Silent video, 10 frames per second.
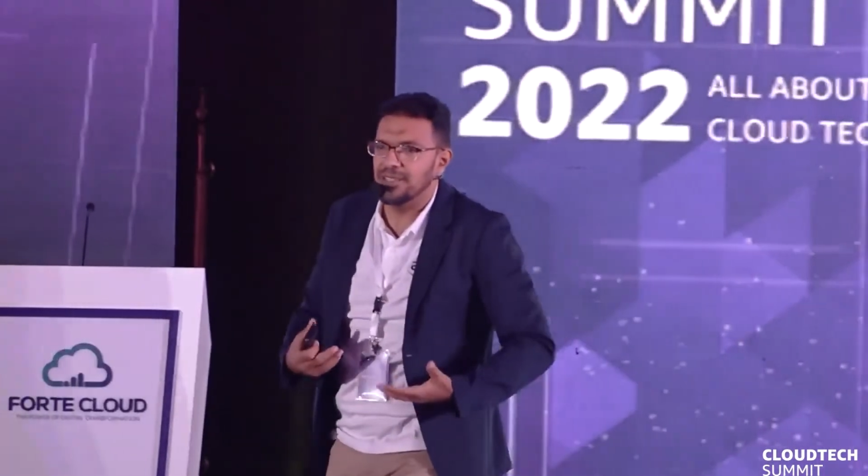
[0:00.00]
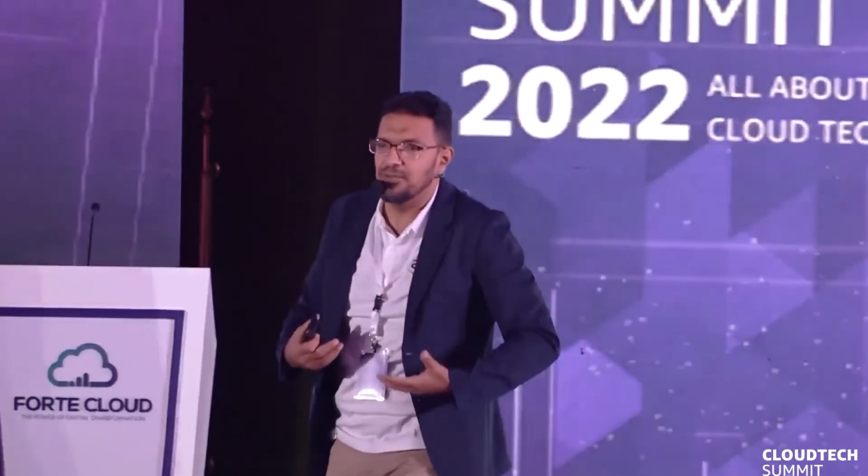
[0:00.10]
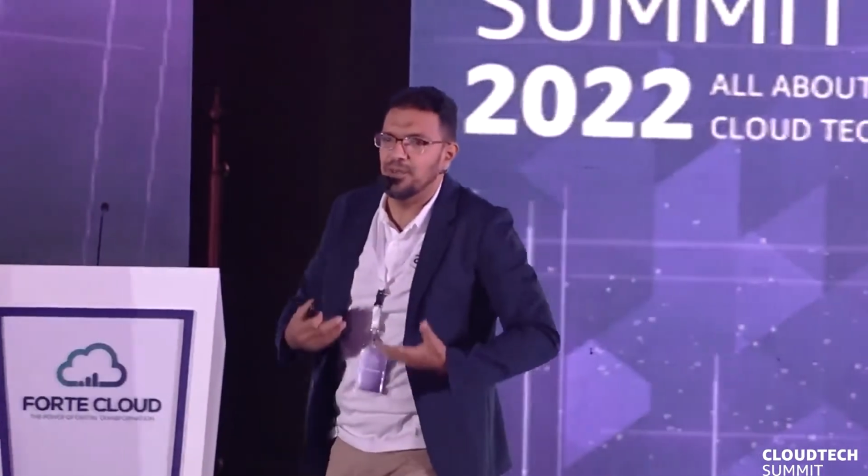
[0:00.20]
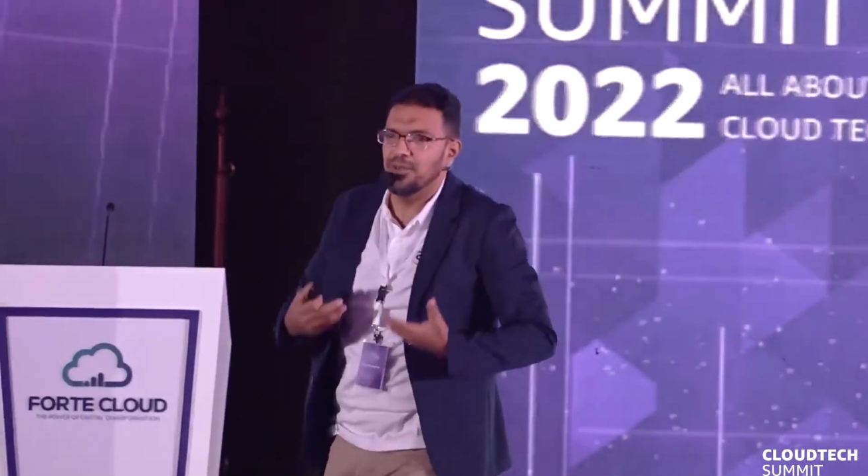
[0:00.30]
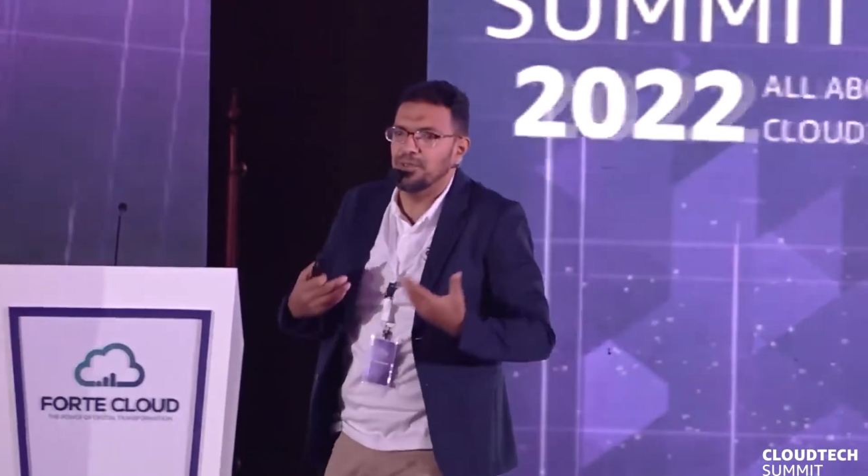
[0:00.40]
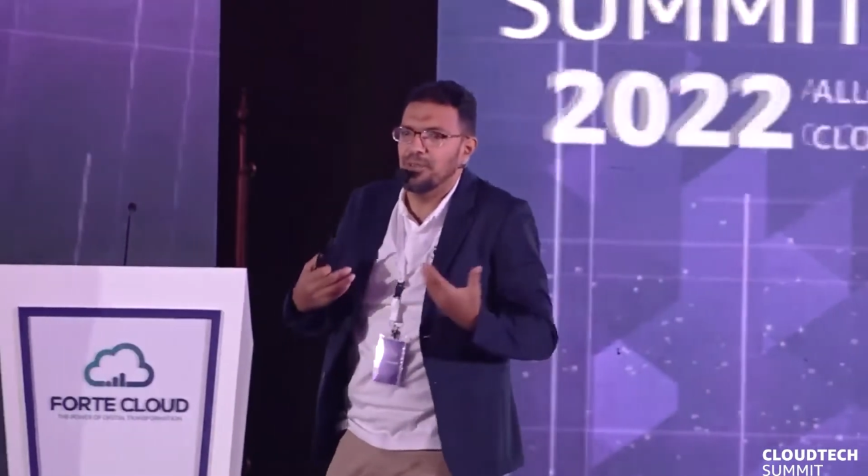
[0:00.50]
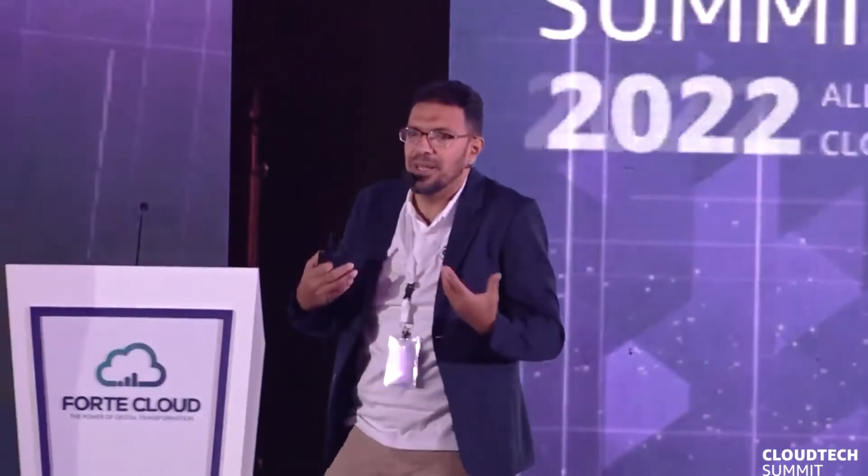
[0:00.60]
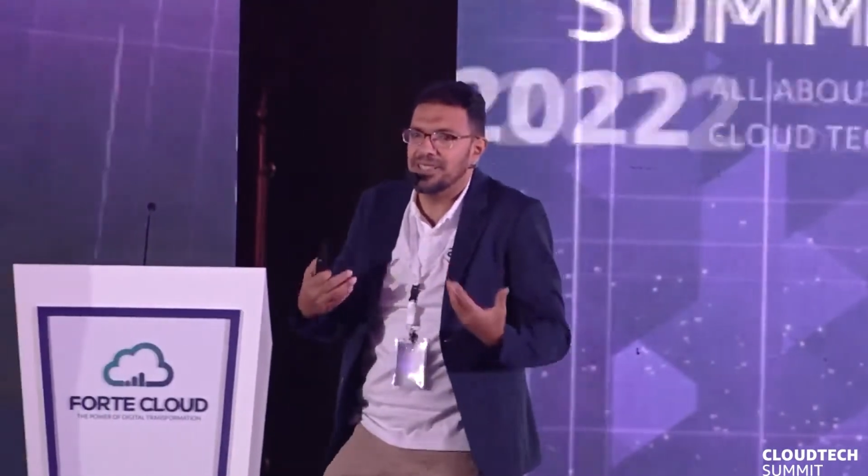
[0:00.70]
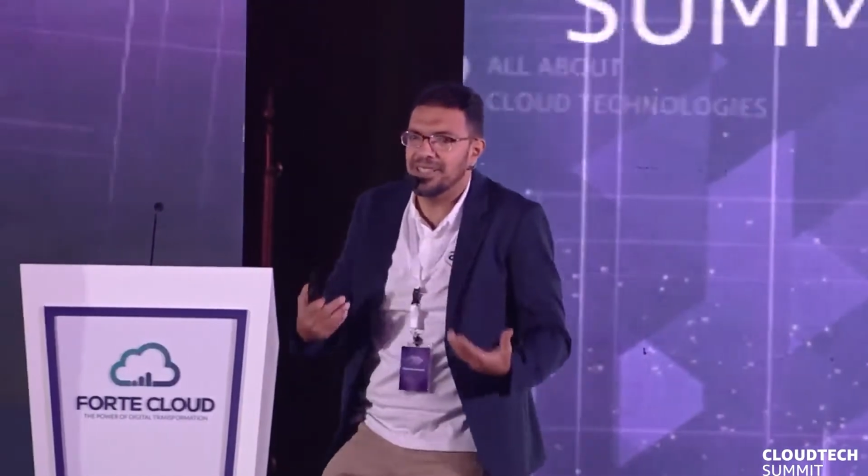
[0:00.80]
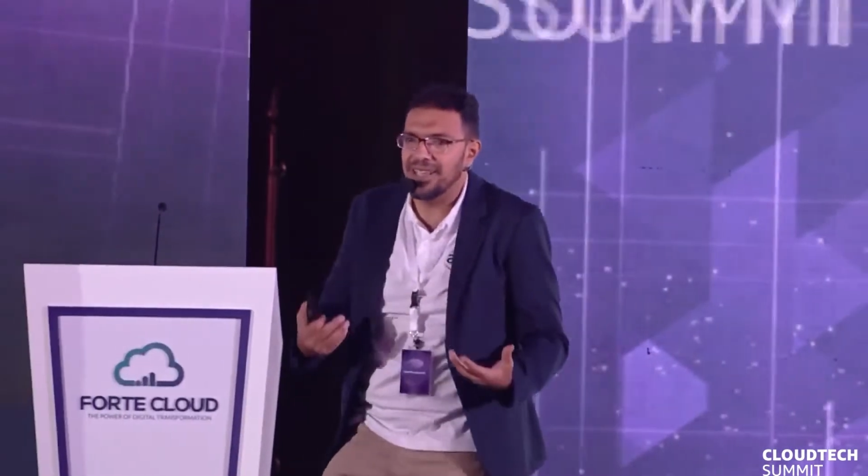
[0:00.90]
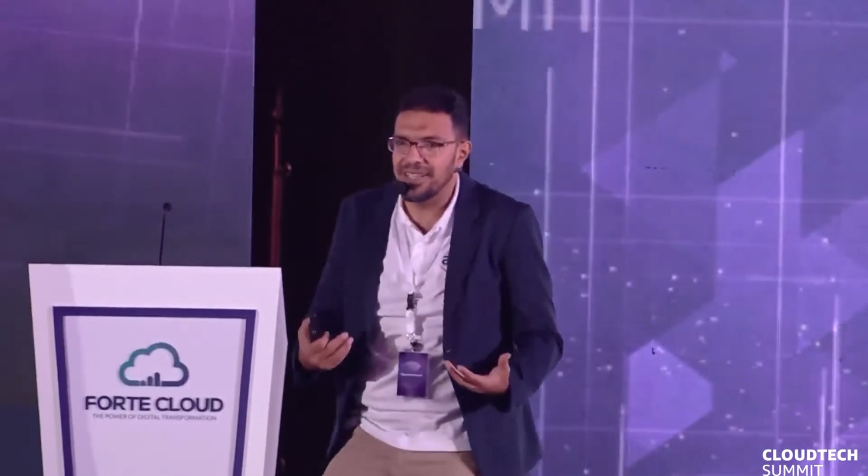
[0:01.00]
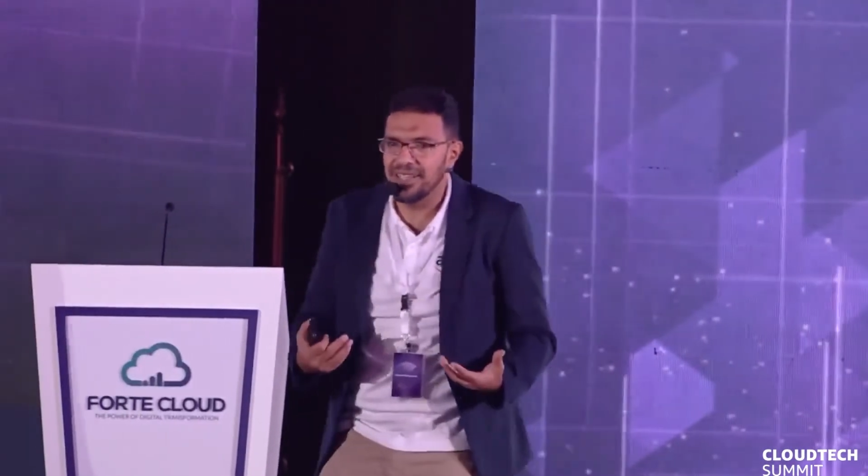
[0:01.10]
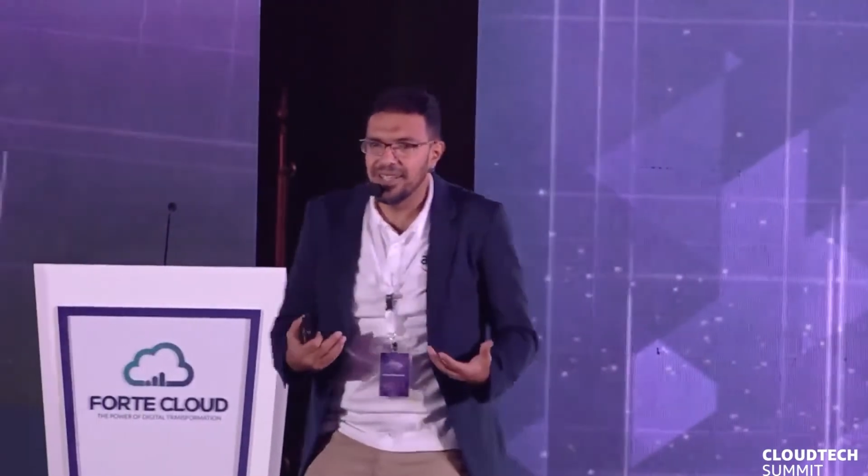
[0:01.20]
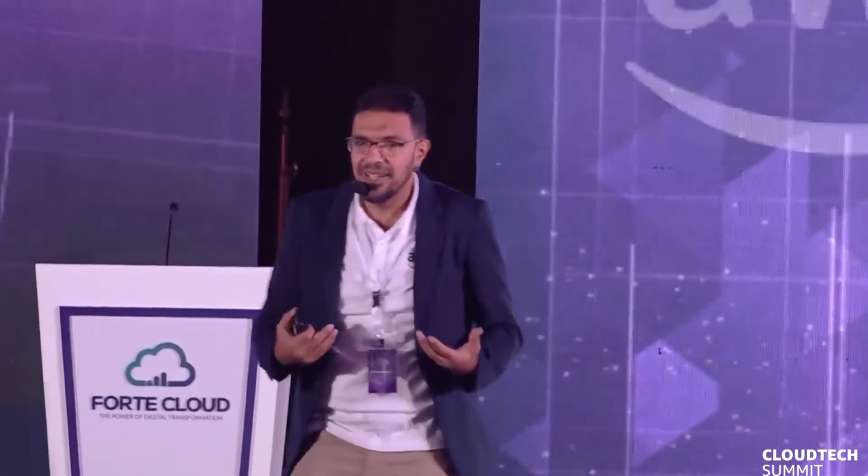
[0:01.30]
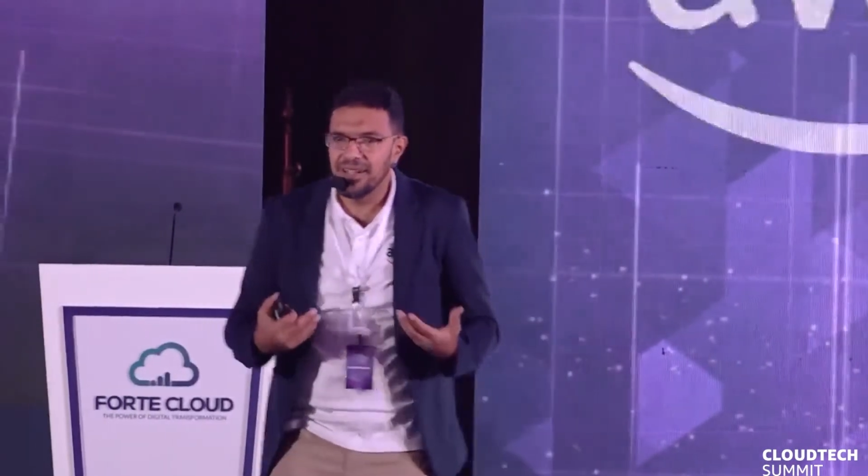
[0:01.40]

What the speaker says: it will automatically